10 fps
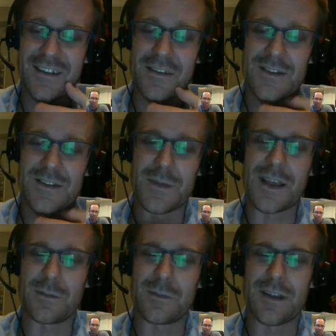
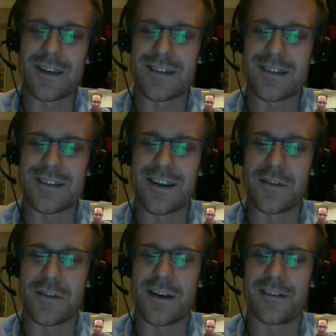spinning plates is not
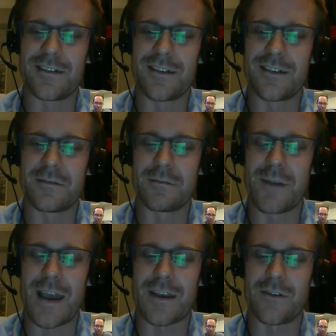even an
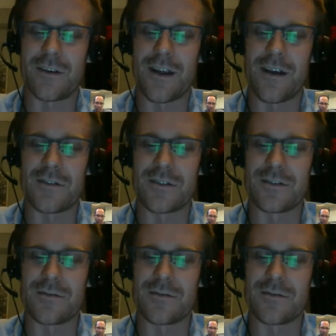accurate analogy.